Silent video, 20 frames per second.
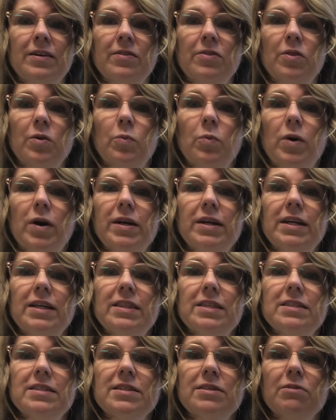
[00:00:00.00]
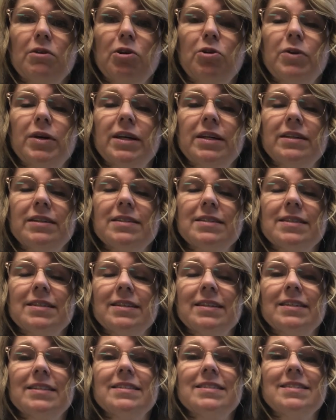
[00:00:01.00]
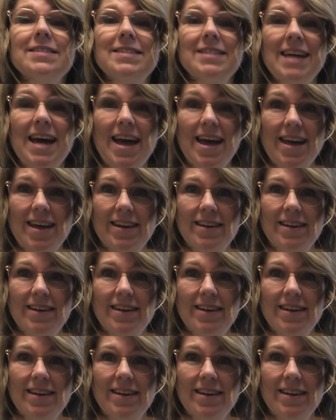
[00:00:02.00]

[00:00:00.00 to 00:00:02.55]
The 1 and the 0 is 10.